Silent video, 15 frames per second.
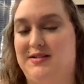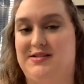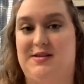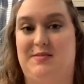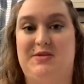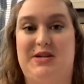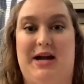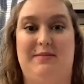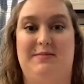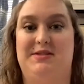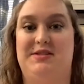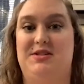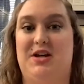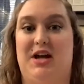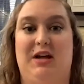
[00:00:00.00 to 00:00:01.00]
sometimes
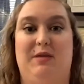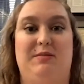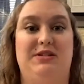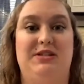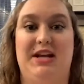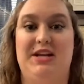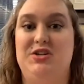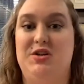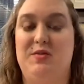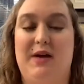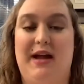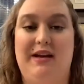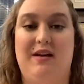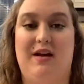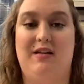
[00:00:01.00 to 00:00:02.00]
the documentation
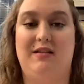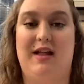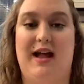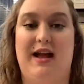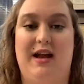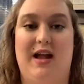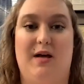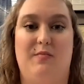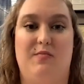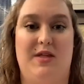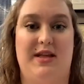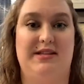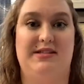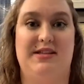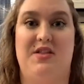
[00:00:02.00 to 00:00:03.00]
might not line up,
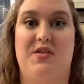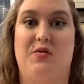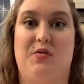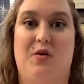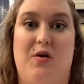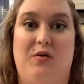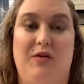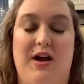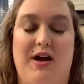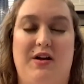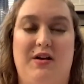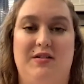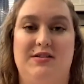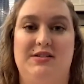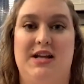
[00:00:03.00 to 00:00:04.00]
they send the wrong
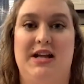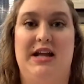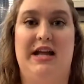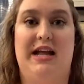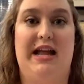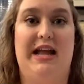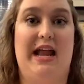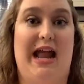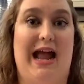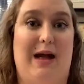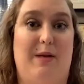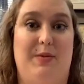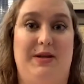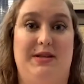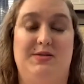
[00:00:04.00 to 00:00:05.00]
records. It
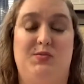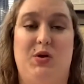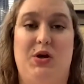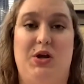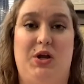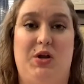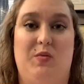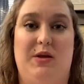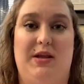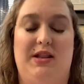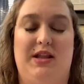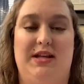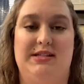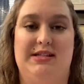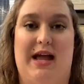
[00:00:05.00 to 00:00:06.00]
happens, we're human,
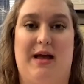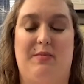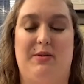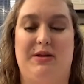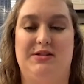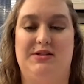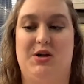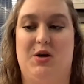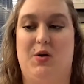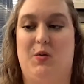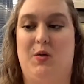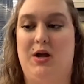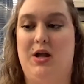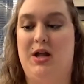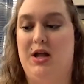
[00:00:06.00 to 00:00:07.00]
things happen, so
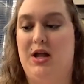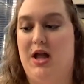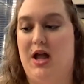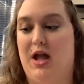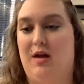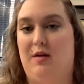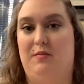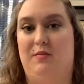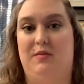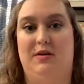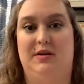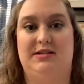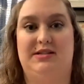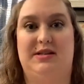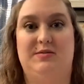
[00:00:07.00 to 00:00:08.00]

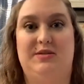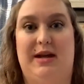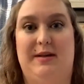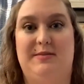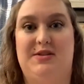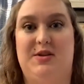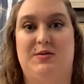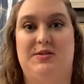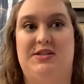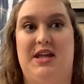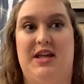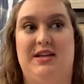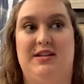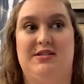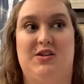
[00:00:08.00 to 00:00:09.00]
sometimes those
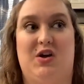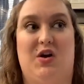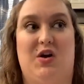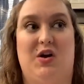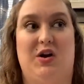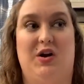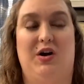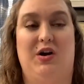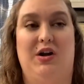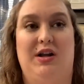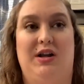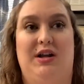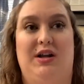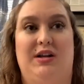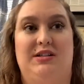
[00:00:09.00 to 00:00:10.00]
things are
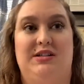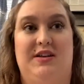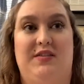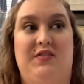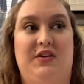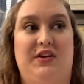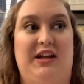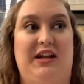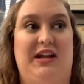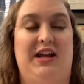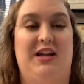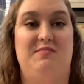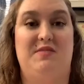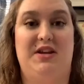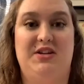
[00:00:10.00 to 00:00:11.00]
definitely
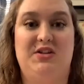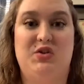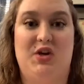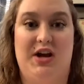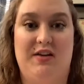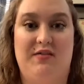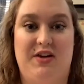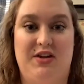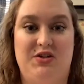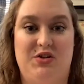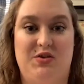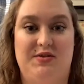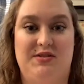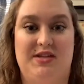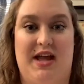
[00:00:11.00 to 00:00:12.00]
administrative
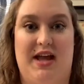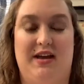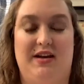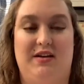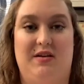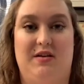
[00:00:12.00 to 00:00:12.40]
issues that